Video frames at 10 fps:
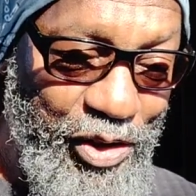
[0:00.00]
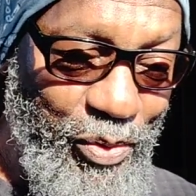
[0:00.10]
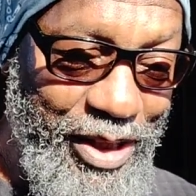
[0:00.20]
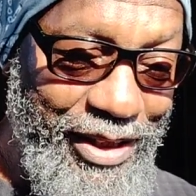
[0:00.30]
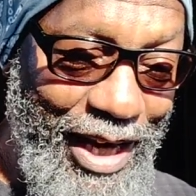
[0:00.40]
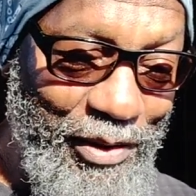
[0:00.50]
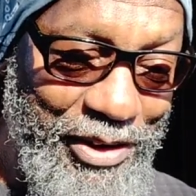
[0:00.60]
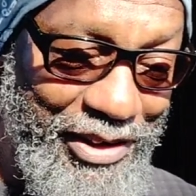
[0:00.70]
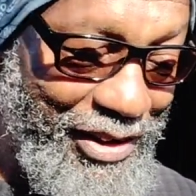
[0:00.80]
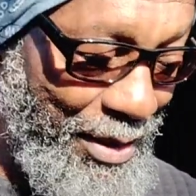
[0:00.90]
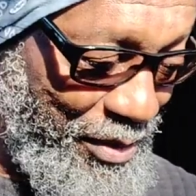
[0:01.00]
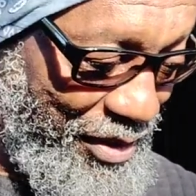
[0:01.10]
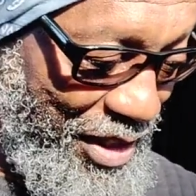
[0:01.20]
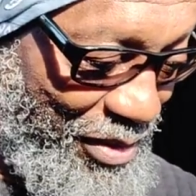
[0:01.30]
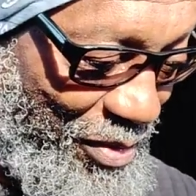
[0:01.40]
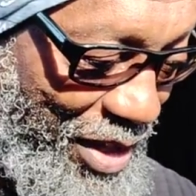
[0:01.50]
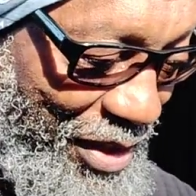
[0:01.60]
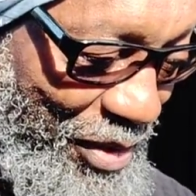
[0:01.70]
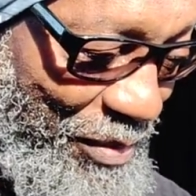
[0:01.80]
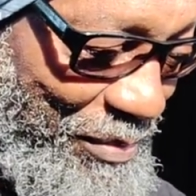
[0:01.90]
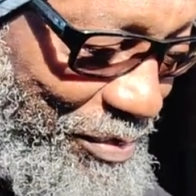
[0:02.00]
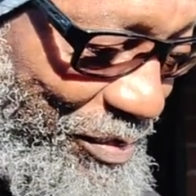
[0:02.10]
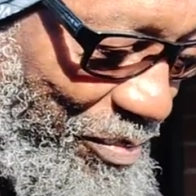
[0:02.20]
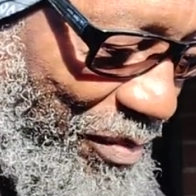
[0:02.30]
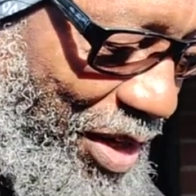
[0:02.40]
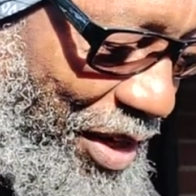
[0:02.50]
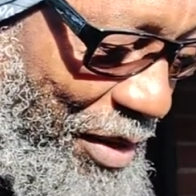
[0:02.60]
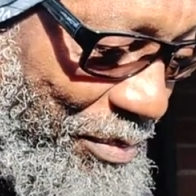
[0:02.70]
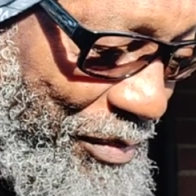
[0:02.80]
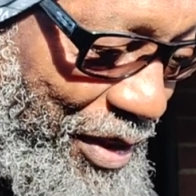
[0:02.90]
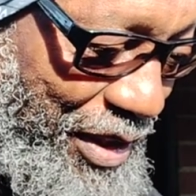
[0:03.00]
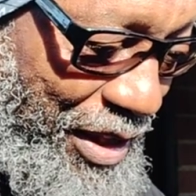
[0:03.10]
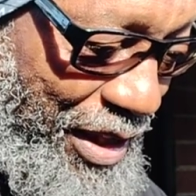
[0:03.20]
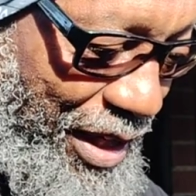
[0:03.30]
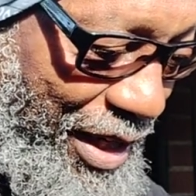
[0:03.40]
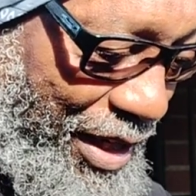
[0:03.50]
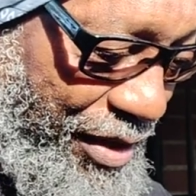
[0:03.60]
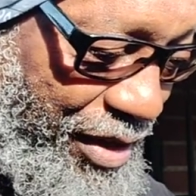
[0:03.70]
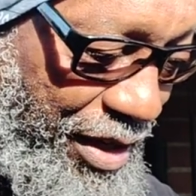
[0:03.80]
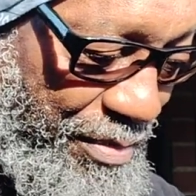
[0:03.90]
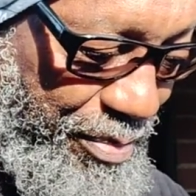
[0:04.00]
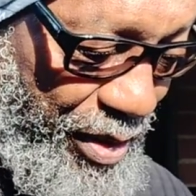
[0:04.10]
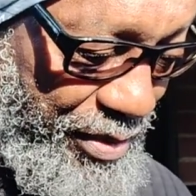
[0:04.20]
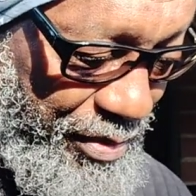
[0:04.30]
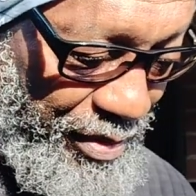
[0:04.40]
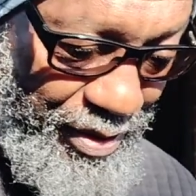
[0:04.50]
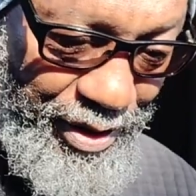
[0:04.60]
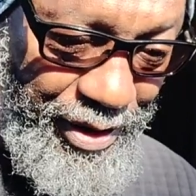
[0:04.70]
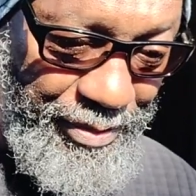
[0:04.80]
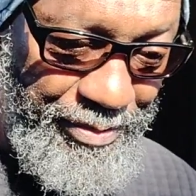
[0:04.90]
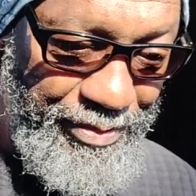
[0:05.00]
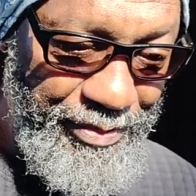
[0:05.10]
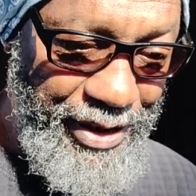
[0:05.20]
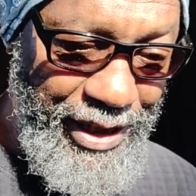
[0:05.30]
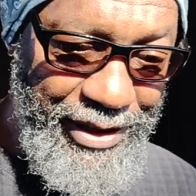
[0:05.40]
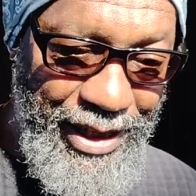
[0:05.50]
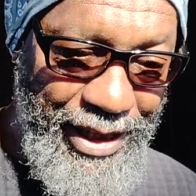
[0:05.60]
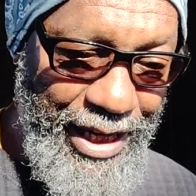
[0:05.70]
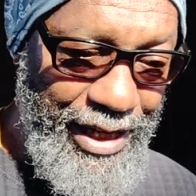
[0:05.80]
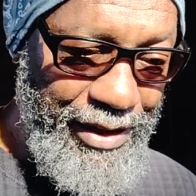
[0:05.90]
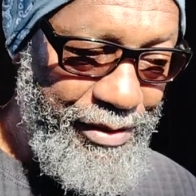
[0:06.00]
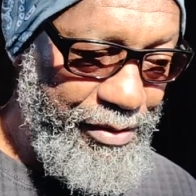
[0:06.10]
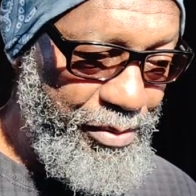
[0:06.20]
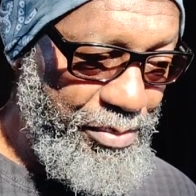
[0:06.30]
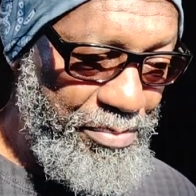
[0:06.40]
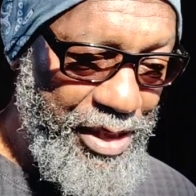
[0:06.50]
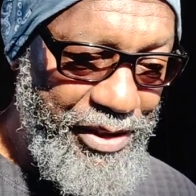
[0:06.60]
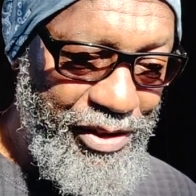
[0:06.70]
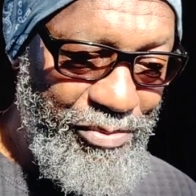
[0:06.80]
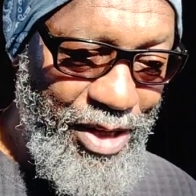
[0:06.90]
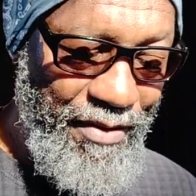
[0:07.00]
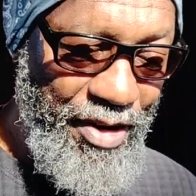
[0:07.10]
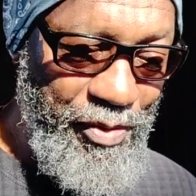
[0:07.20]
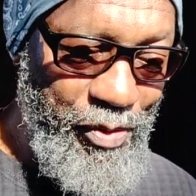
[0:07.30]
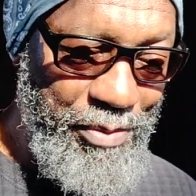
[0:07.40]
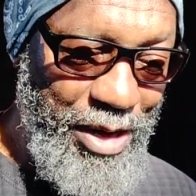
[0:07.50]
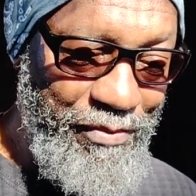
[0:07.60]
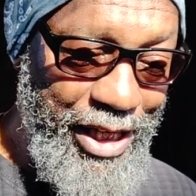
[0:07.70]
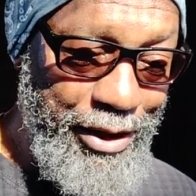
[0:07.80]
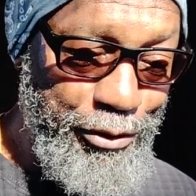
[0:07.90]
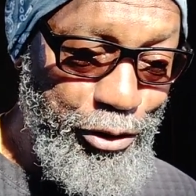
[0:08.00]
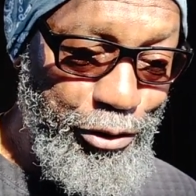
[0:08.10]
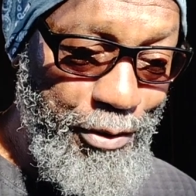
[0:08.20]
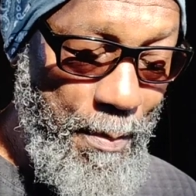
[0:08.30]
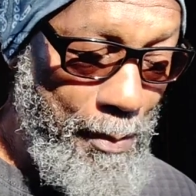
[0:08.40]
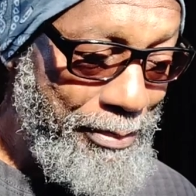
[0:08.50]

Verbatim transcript: Twenty thousand steps. That's all I know. Um, and uh, but um, last night I got a little message, whatever. One of my radio children